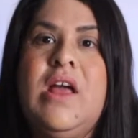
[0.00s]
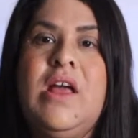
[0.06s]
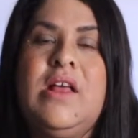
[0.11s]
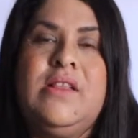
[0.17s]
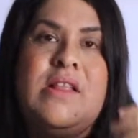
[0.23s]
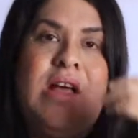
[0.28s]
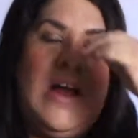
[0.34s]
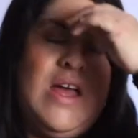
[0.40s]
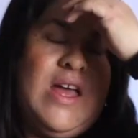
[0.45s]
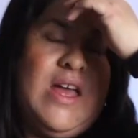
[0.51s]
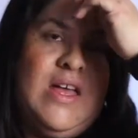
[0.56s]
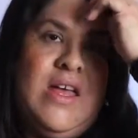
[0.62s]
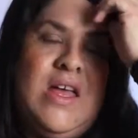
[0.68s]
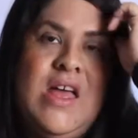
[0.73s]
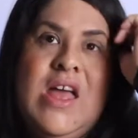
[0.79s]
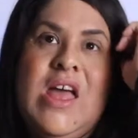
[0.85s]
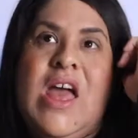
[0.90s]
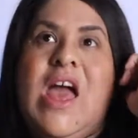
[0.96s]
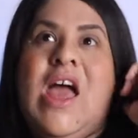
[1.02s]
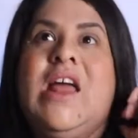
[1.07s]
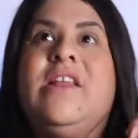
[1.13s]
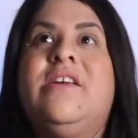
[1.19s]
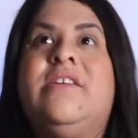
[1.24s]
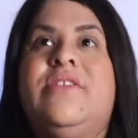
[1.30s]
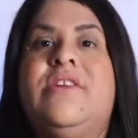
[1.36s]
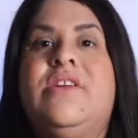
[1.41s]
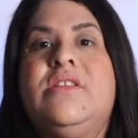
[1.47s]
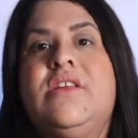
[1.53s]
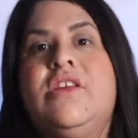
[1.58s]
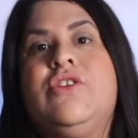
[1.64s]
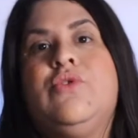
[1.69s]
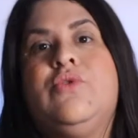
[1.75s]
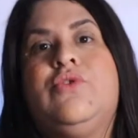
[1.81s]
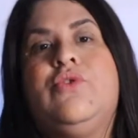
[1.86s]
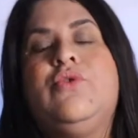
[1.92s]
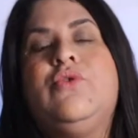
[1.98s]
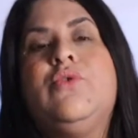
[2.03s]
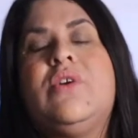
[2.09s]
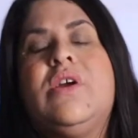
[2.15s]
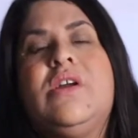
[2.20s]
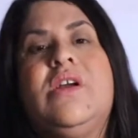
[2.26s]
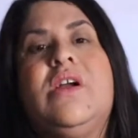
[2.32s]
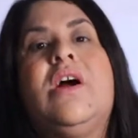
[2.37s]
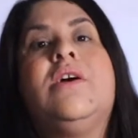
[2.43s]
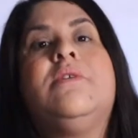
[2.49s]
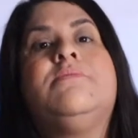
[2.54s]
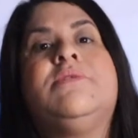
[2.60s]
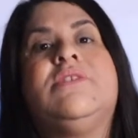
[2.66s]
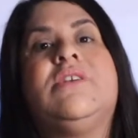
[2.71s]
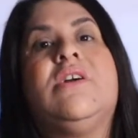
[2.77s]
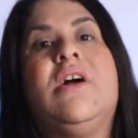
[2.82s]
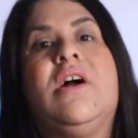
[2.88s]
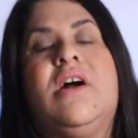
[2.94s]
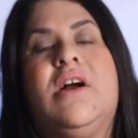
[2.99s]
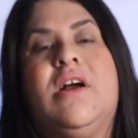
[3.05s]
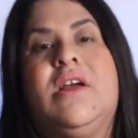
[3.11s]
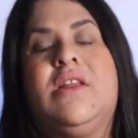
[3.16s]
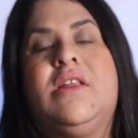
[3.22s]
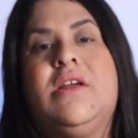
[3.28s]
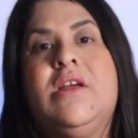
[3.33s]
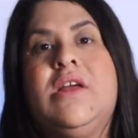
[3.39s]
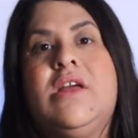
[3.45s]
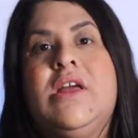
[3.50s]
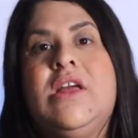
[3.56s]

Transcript: and that anything that you do, you can come to God